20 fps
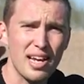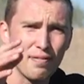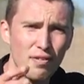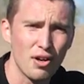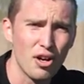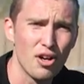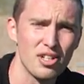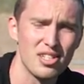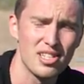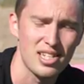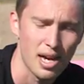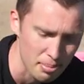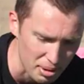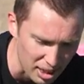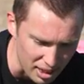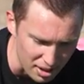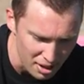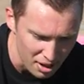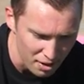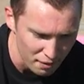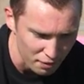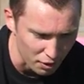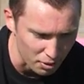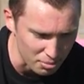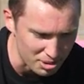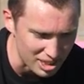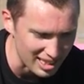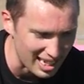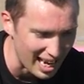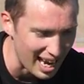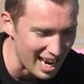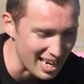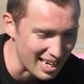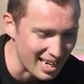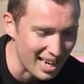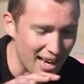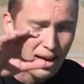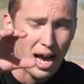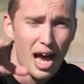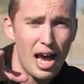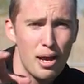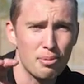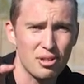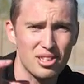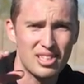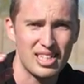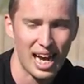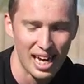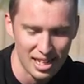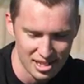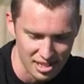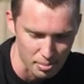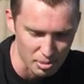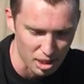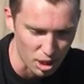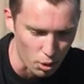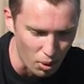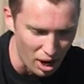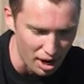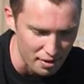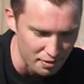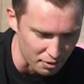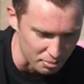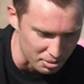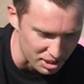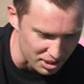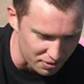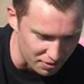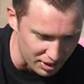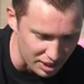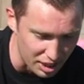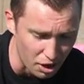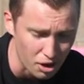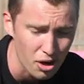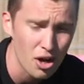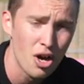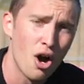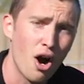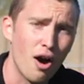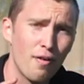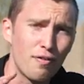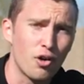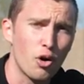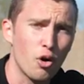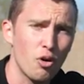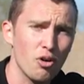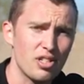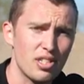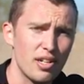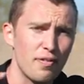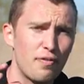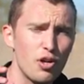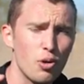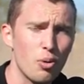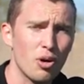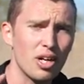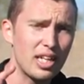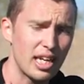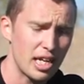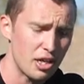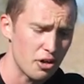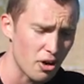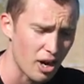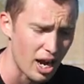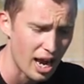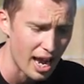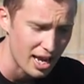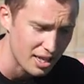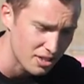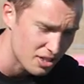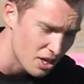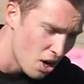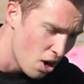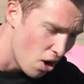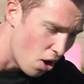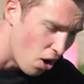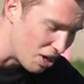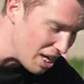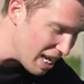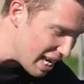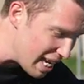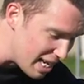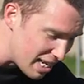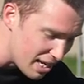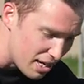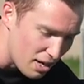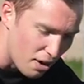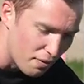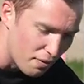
have learned something from today and are able to take something away from this video. Of course, if you want to get your hands on any